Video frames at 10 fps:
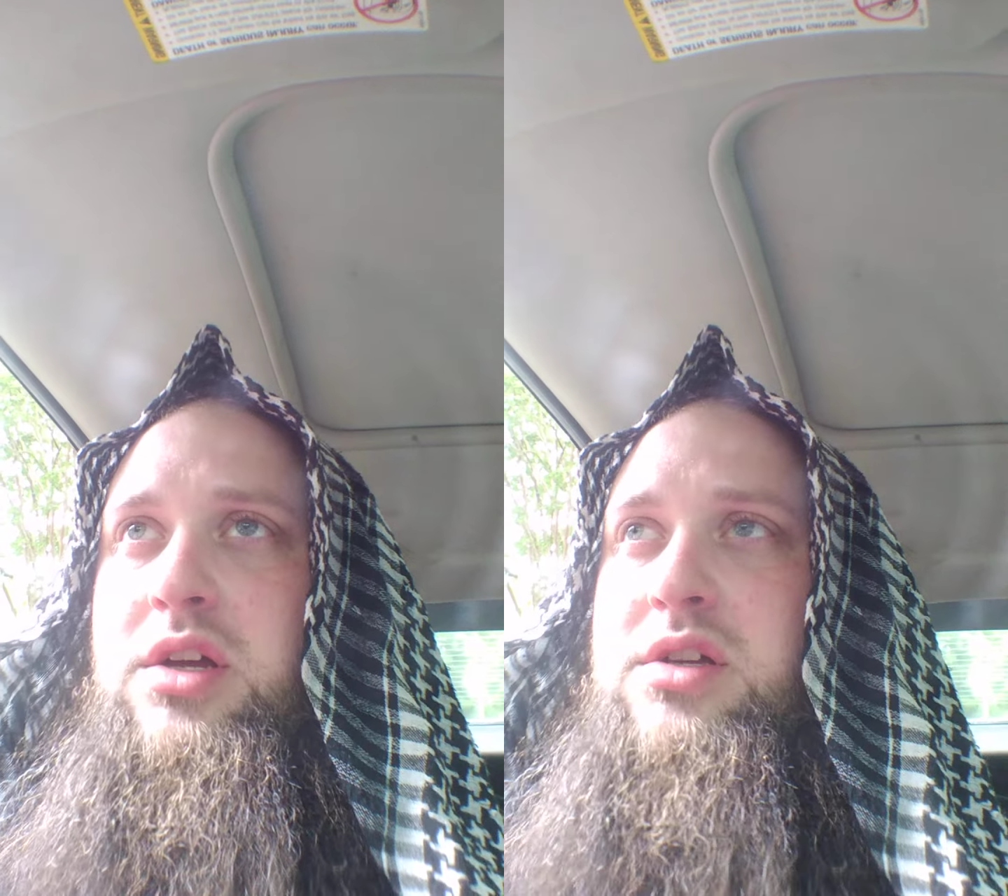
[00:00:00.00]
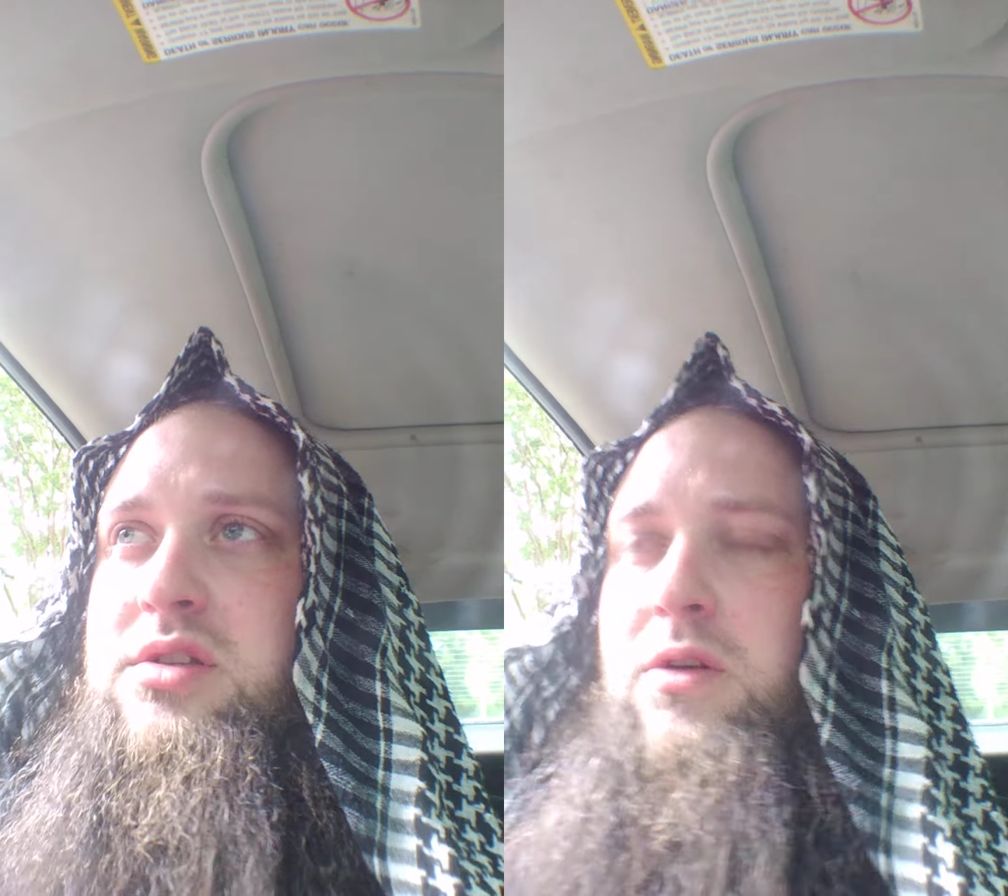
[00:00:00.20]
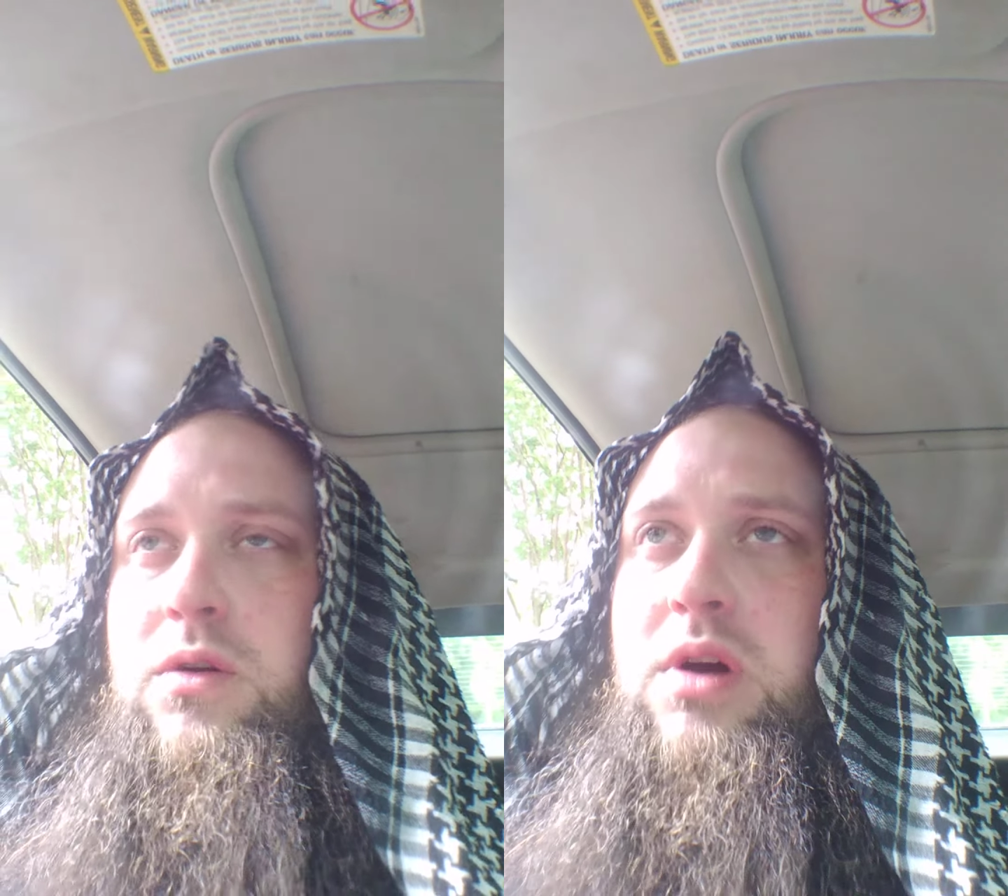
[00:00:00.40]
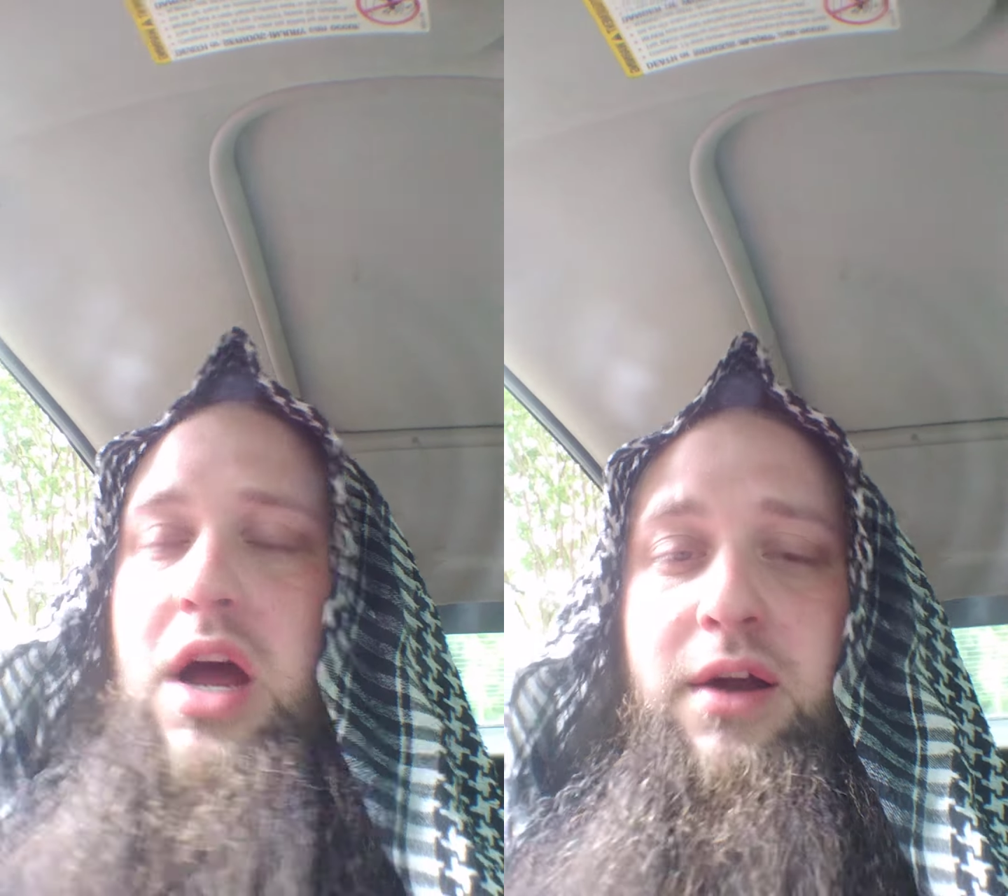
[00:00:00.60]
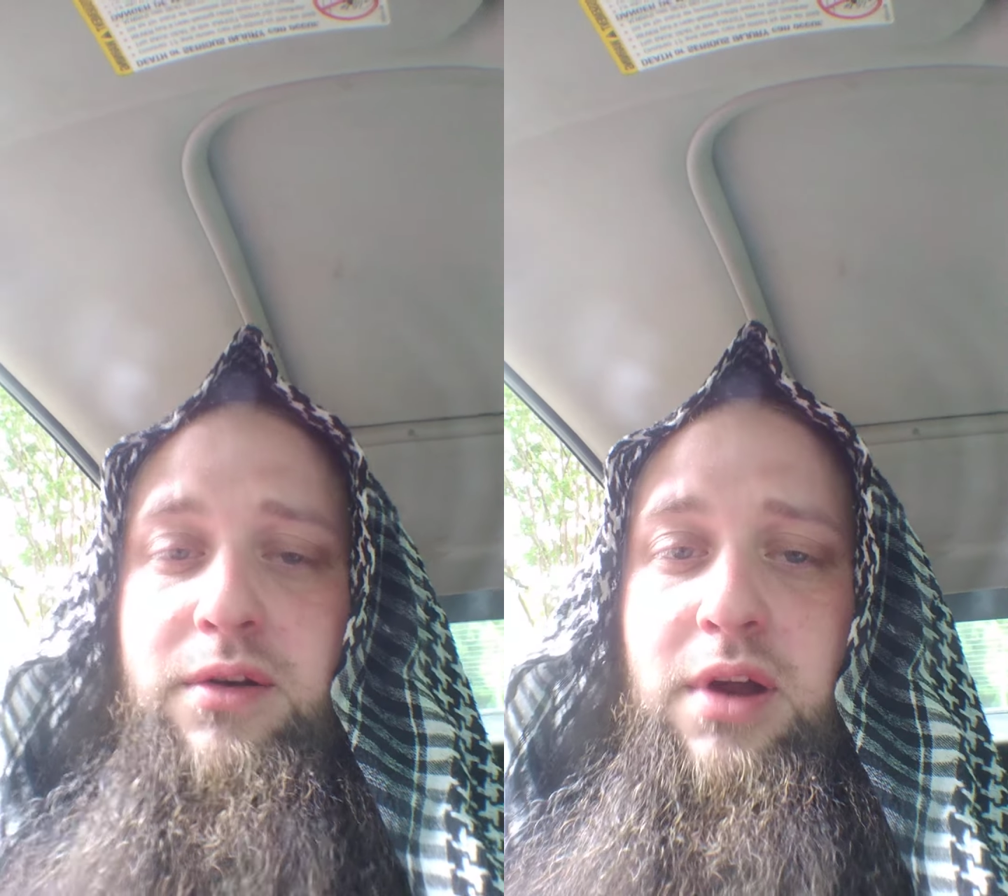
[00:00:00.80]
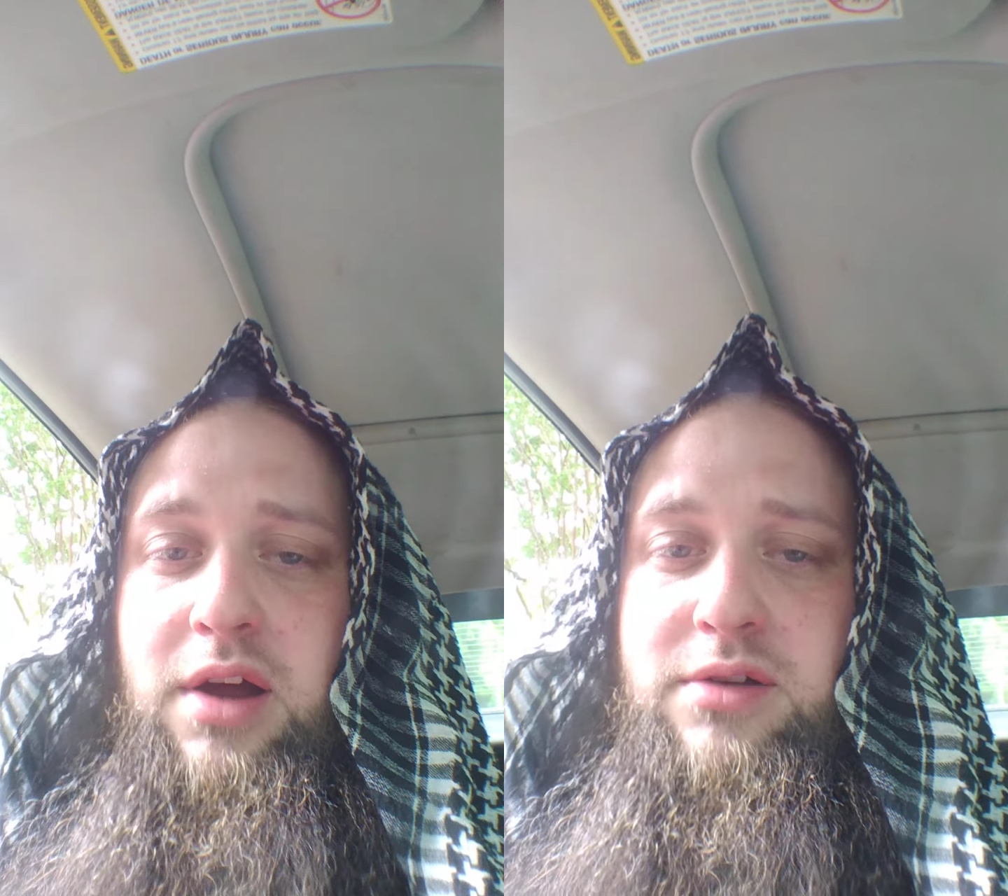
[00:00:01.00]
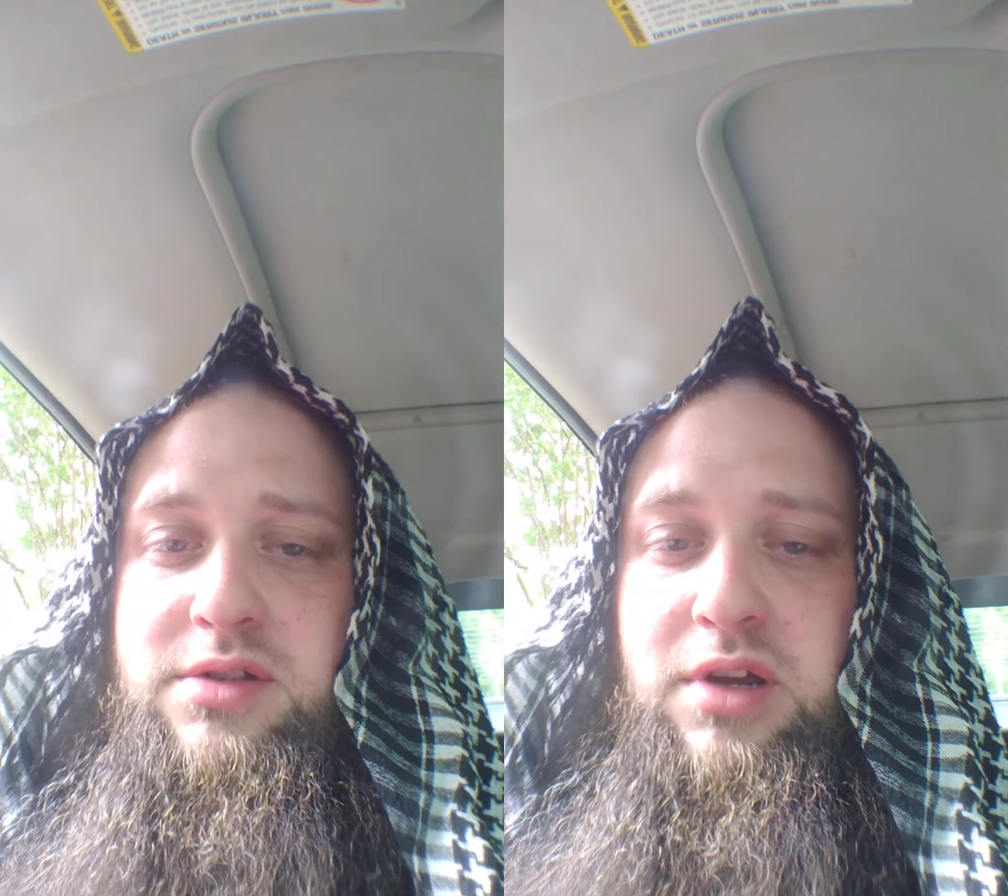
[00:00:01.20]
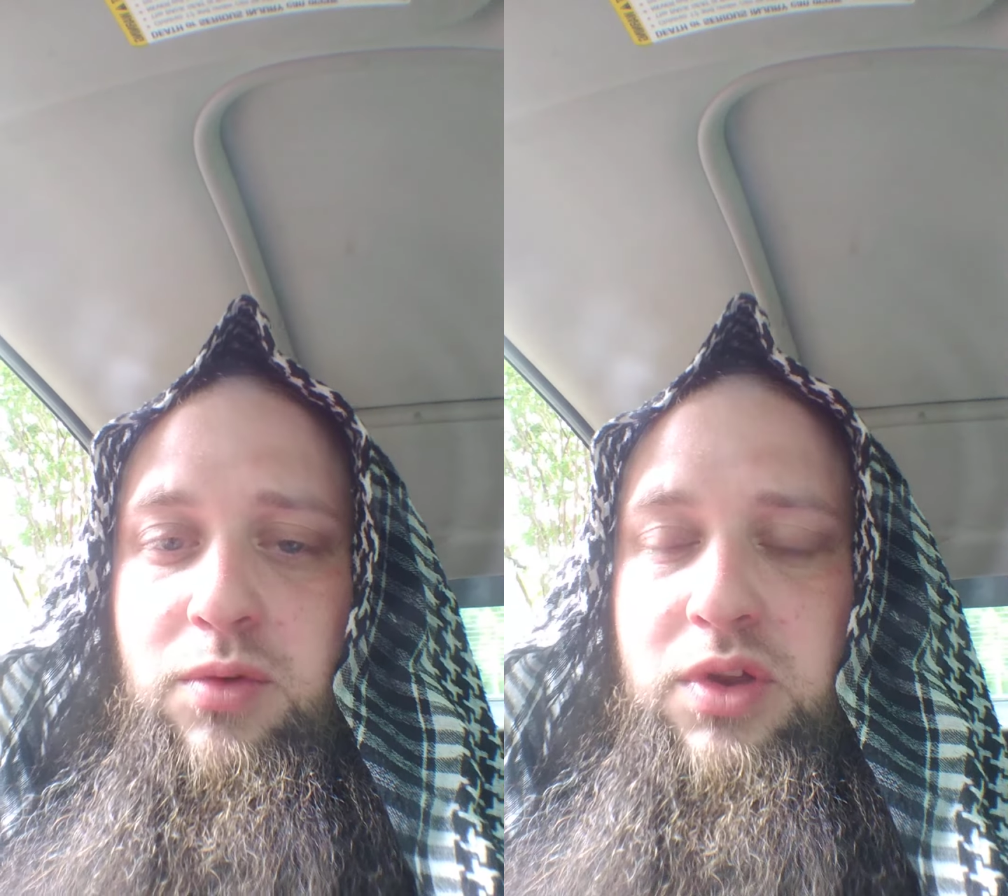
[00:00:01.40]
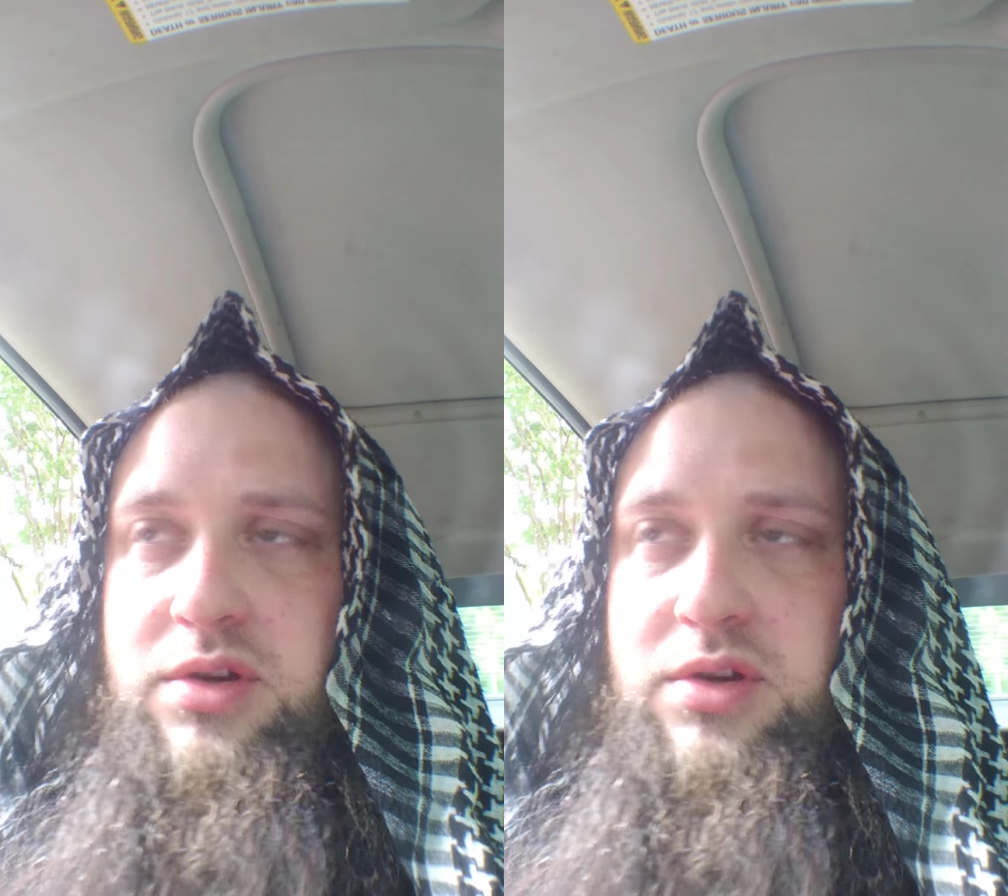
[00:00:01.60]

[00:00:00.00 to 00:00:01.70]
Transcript: So I do not understand why